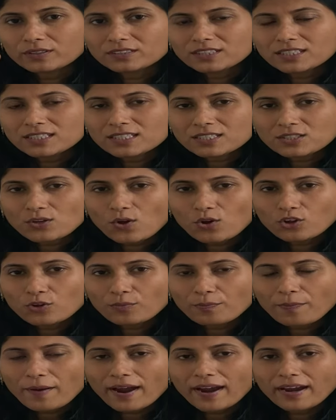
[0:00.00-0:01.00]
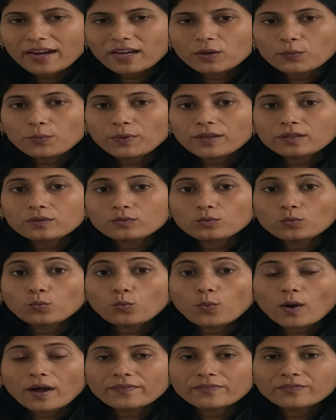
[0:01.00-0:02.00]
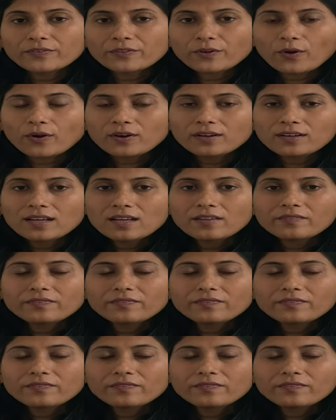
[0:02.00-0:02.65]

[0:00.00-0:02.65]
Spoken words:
just occupied with one thought,